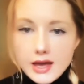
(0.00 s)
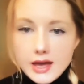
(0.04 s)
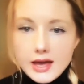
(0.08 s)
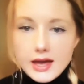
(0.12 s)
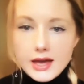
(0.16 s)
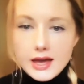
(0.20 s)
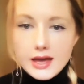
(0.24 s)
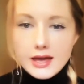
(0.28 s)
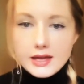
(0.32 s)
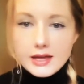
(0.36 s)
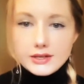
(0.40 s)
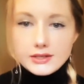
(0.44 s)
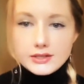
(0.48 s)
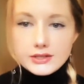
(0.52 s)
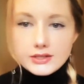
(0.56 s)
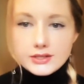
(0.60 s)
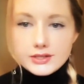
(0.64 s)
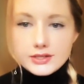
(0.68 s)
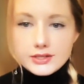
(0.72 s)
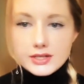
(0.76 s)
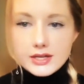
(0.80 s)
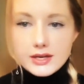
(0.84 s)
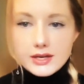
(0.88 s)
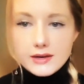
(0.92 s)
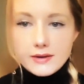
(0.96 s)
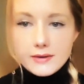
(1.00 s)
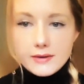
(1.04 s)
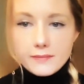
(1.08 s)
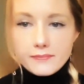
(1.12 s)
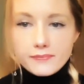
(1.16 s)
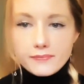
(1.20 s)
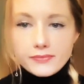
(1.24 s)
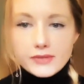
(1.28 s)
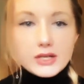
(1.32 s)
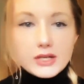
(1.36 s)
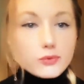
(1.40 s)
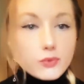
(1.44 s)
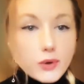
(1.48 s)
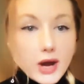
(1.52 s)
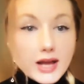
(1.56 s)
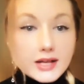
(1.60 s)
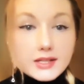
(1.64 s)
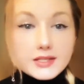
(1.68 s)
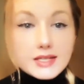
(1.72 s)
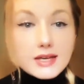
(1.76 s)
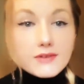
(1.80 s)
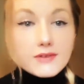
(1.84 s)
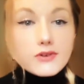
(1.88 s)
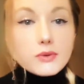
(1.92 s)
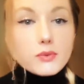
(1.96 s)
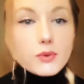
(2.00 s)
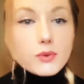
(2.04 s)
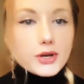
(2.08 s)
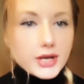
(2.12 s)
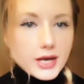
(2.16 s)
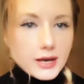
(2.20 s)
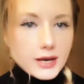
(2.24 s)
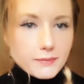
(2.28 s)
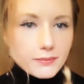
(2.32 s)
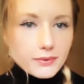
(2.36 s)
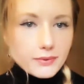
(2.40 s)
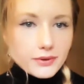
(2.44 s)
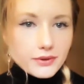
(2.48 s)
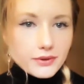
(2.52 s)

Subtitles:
And it riles everyone up.